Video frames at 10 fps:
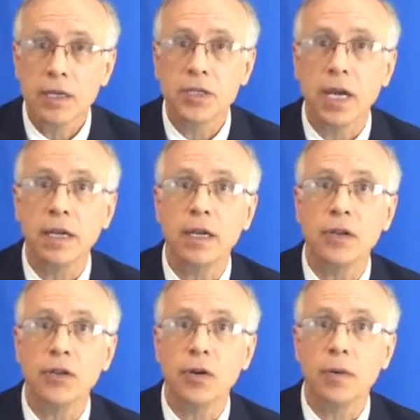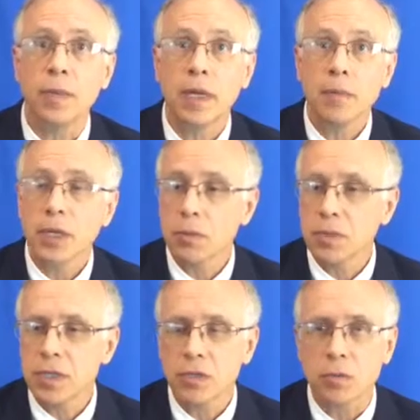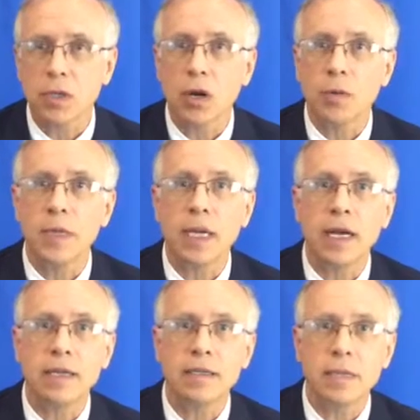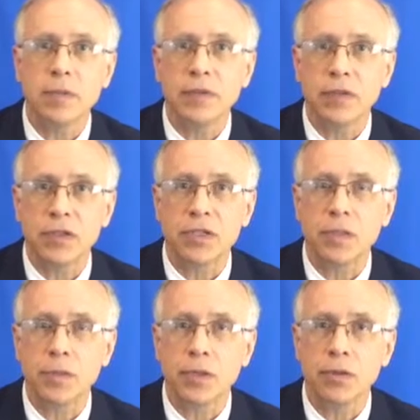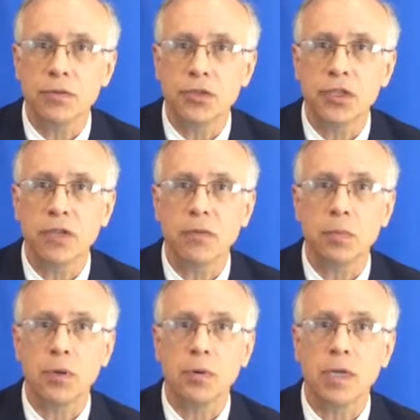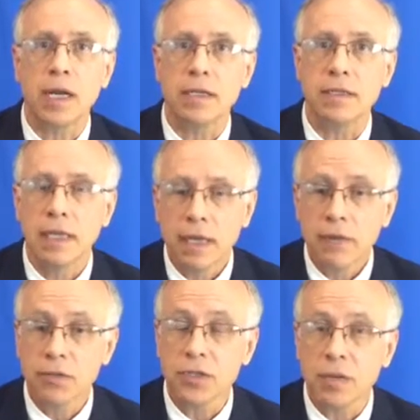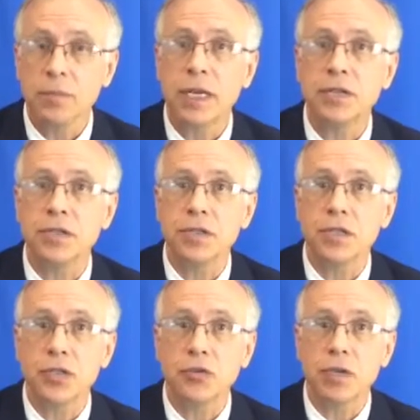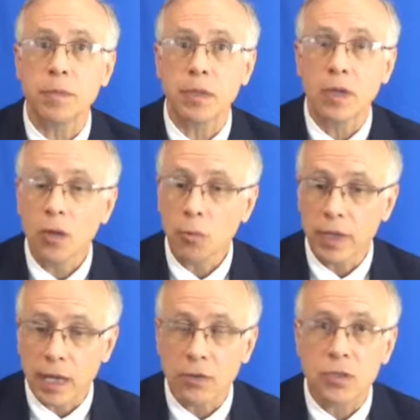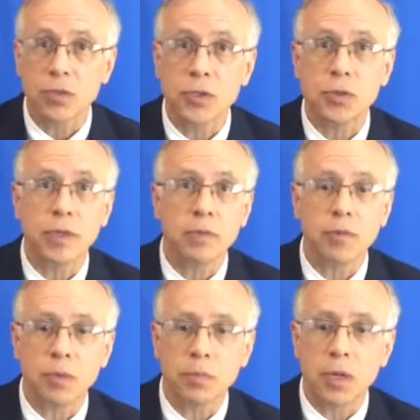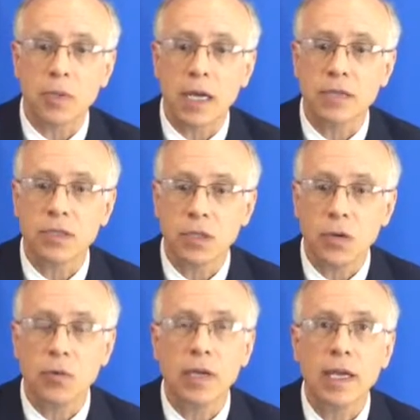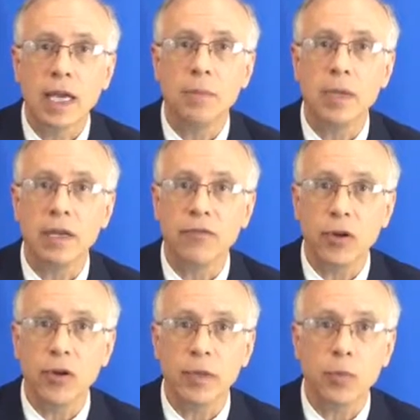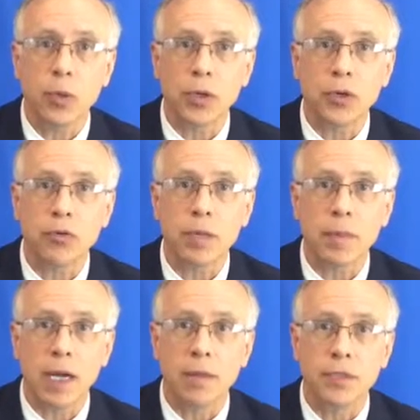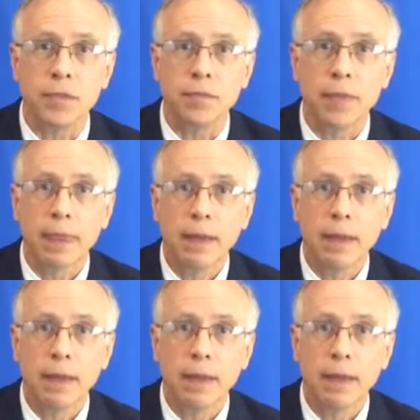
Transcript: China, and Europe, but the results with carbon ions seem to be very similar to those achieved with protons. For some patients, this treatment without surgery with protons alone can be a very important treatment option.